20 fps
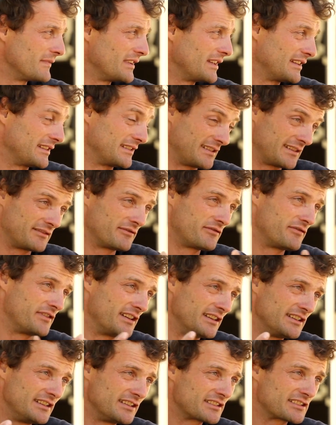and then
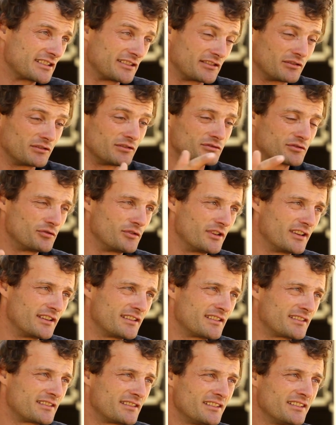Felix, and all together.